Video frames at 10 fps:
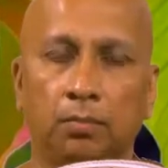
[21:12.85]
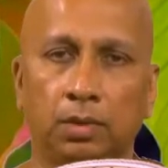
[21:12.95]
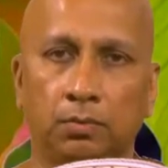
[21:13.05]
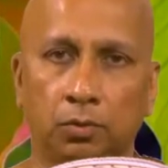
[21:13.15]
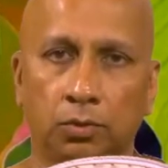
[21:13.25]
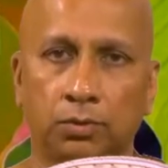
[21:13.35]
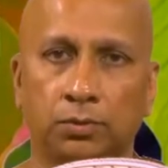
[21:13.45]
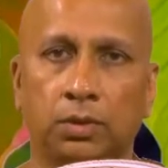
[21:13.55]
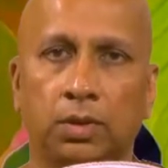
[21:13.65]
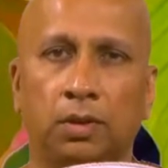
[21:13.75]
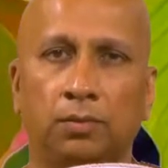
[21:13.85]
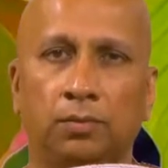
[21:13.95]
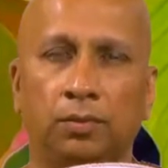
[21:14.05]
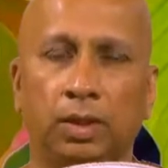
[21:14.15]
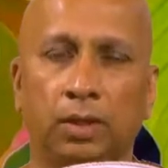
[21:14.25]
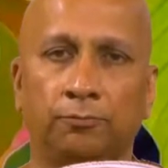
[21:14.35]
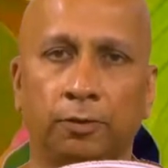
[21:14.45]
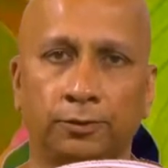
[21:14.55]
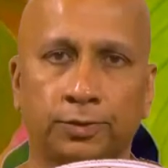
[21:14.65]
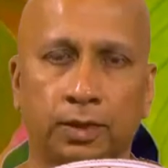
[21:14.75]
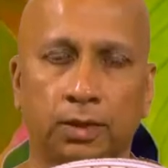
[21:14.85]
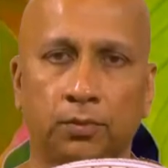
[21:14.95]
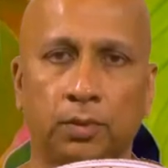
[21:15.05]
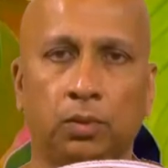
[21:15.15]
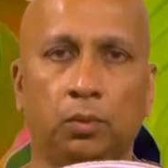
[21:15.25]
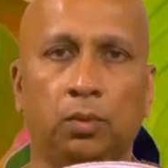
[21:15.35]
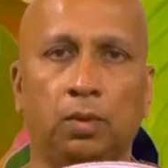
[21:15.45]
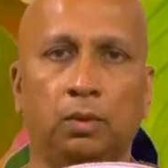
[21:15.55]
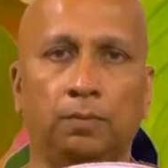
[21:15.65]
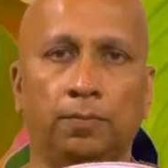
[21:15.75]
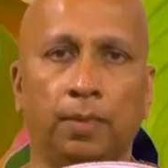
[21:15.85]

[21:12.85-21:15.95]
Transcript: But most of the time we get frustrated with the world.